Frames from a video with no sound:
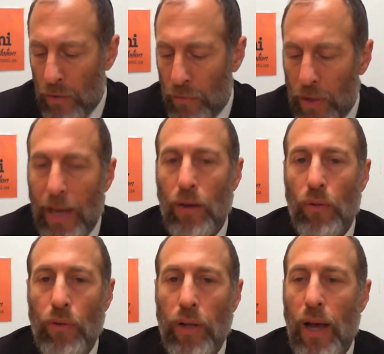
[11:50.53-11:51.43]
If you can't go
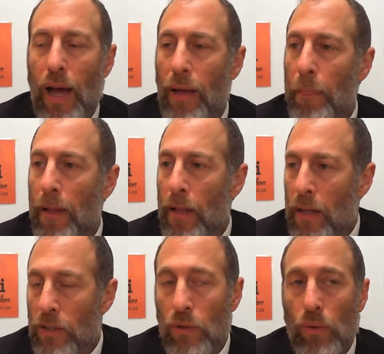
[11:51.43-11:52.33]
30 high
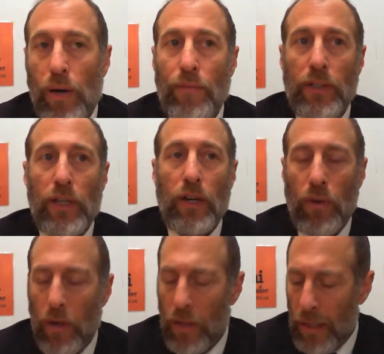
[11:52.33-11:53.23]
because you don't have a
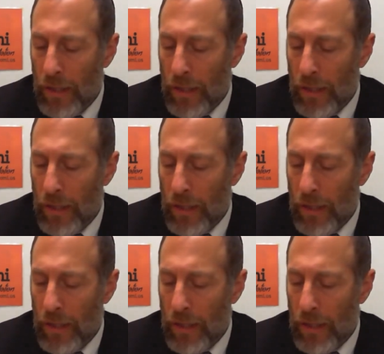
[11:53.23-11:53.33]
tikra,